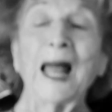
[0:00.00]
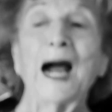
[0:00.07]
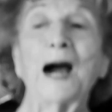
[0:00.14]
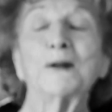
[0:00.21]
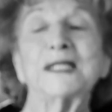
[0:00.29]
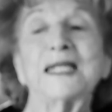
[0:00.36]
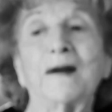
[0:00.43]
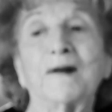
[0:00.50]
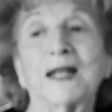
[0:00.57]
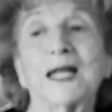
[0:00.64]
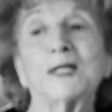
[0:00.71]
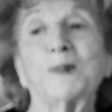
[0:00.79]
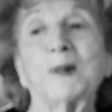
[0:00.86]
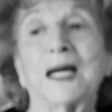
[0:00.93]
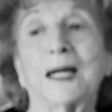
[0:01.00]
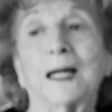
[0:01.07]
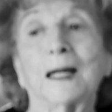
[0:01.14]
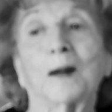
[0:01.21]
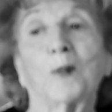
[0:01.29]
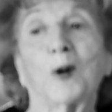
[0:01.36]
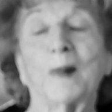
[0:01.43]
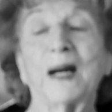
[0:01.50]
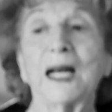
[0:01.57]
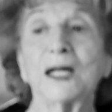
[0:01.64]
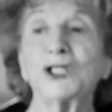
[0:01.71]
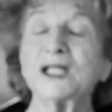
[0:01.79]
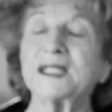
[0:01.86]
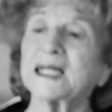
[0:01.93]
I was staring at this particular woman,
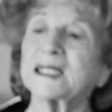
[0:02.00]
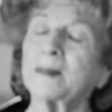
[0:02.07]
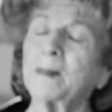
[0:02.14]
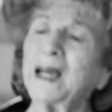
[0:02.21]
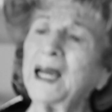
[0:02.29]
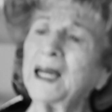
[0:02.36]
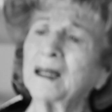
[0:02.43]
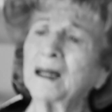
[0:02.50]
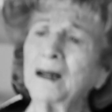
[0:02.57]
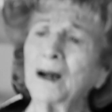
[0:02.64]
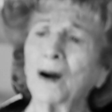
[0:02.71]
and she says to me, "Edna,